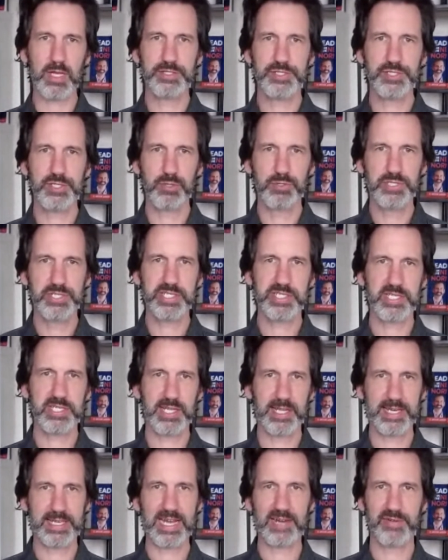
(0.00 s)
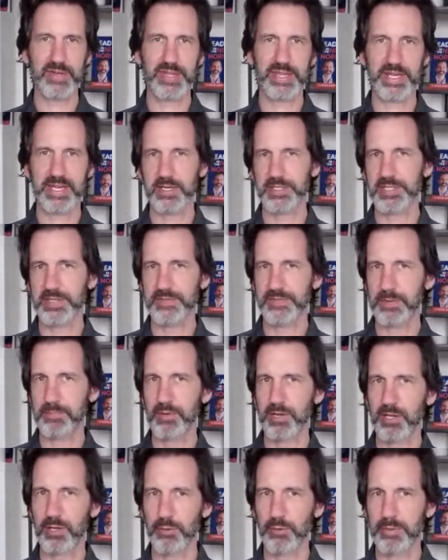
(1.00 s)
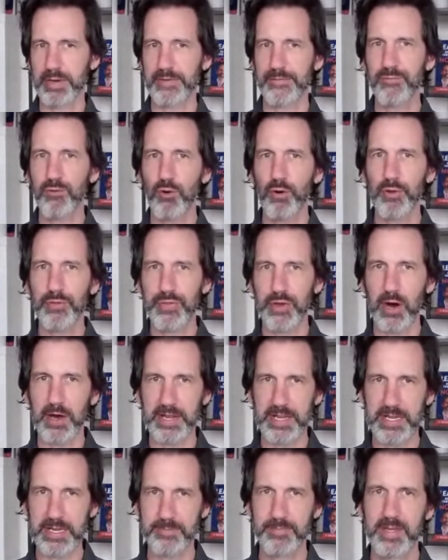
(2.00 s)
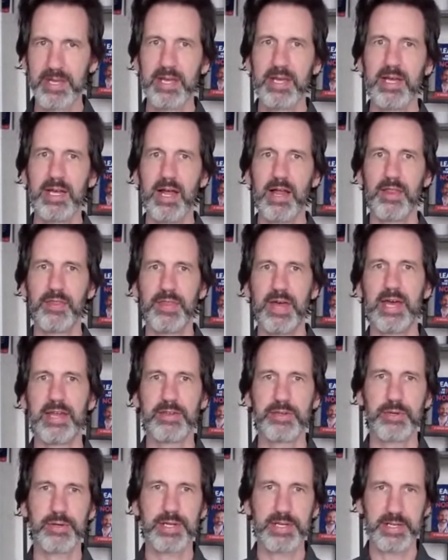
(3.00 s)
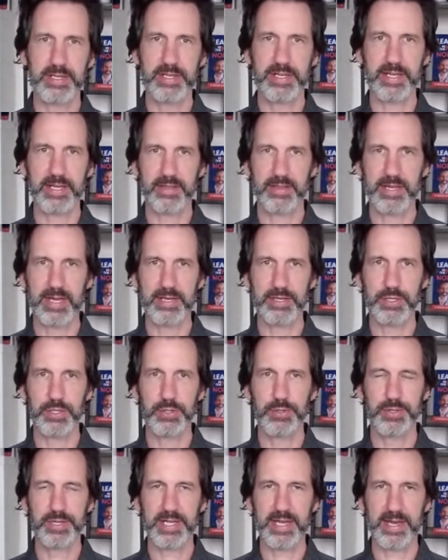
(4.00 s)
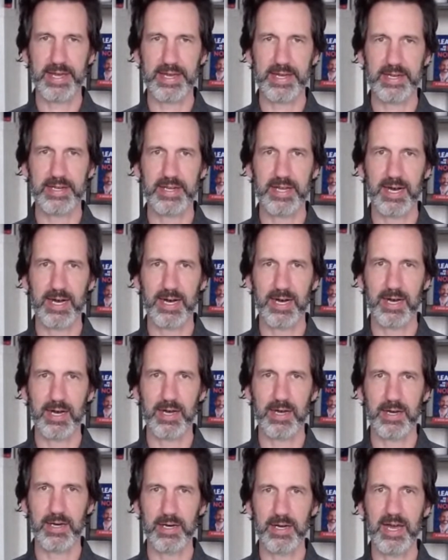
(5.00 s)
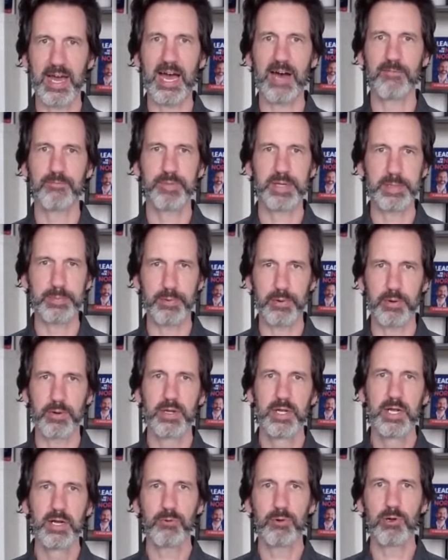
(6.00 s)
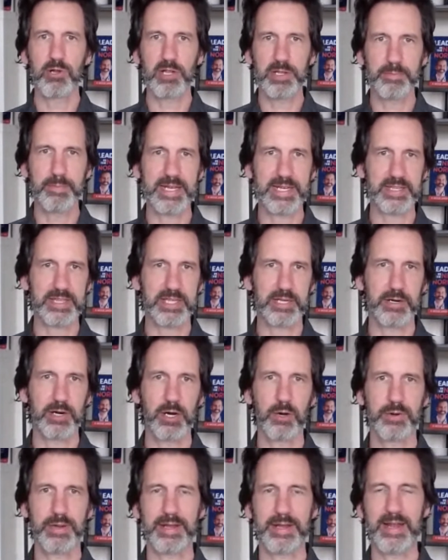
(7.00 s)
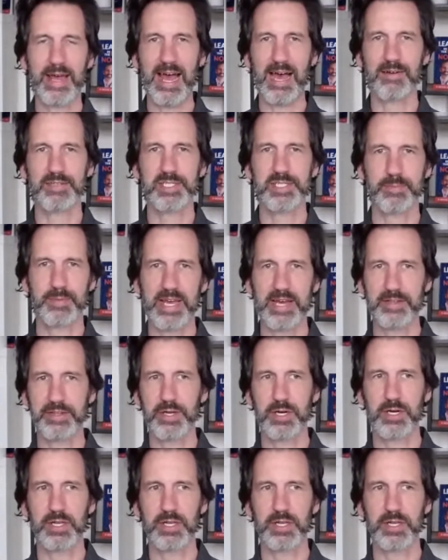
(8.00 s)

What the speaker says: so just like everything else, if you put a little bit of forethought in, then you can have people really make it their own and have some of